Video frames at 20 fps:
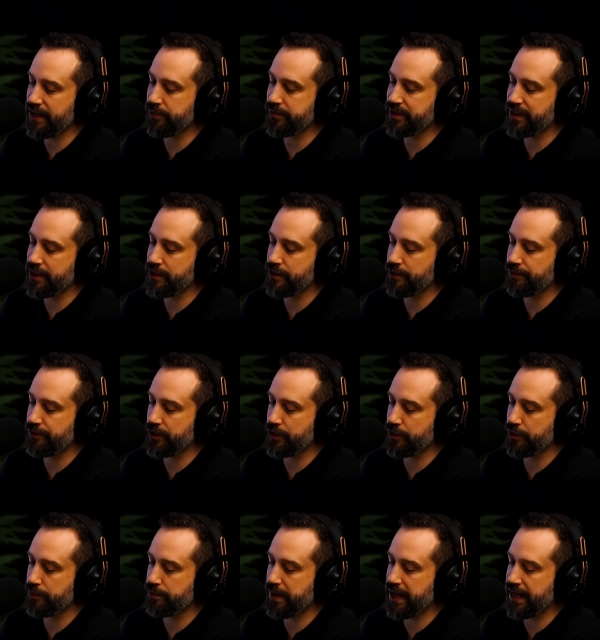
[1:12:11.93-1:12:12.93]
he was
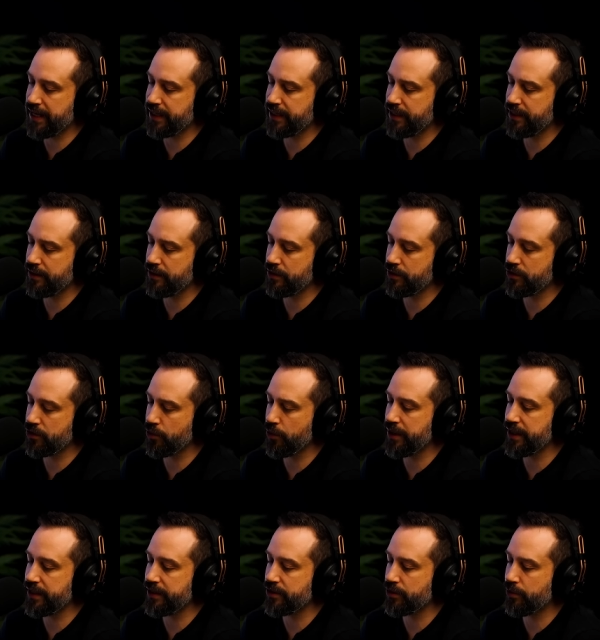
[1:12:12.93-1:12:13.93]
interviewed back in
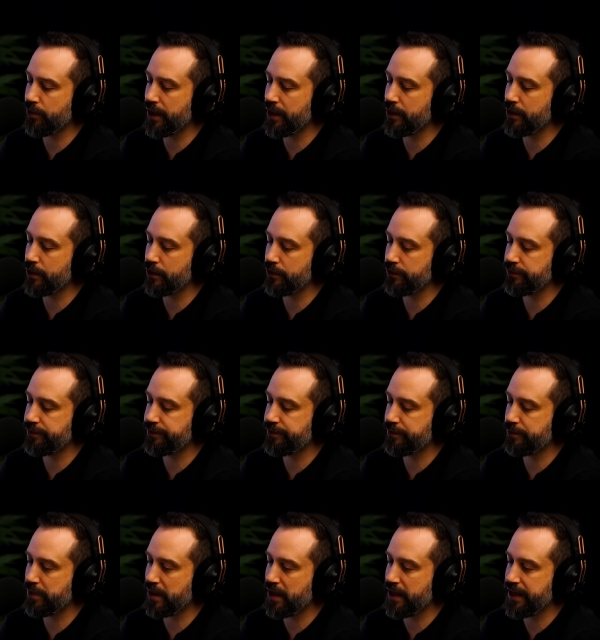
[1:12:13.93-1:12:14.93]

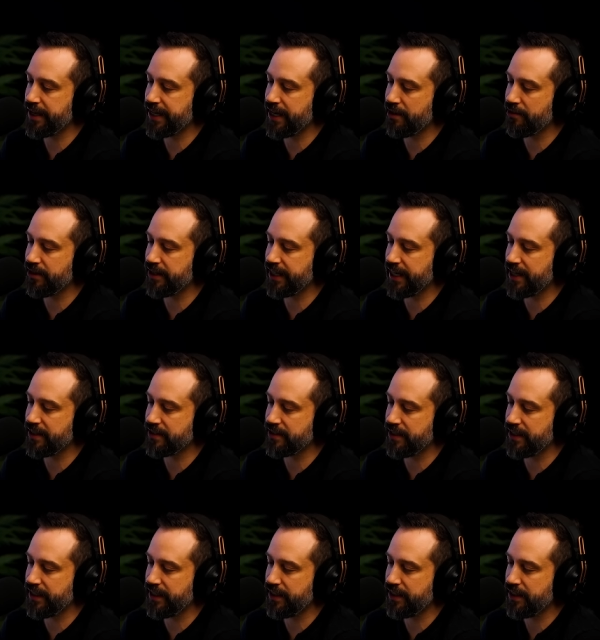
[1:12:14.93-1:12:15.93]
2012 by Kerry
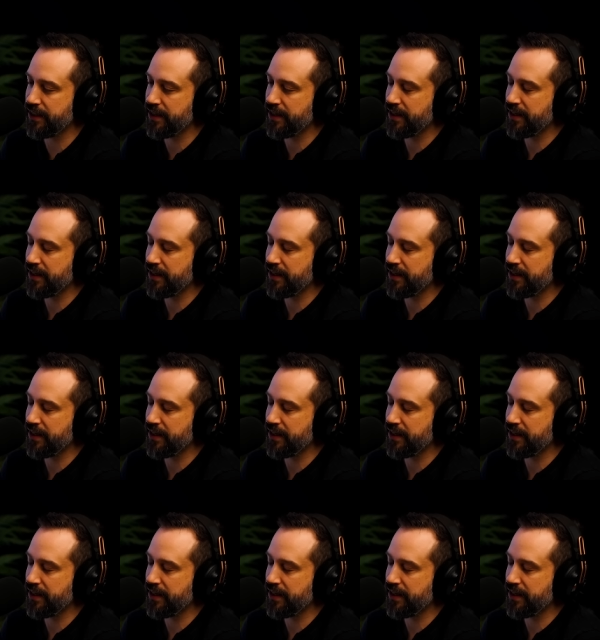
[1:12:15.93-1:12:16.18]
Cassidy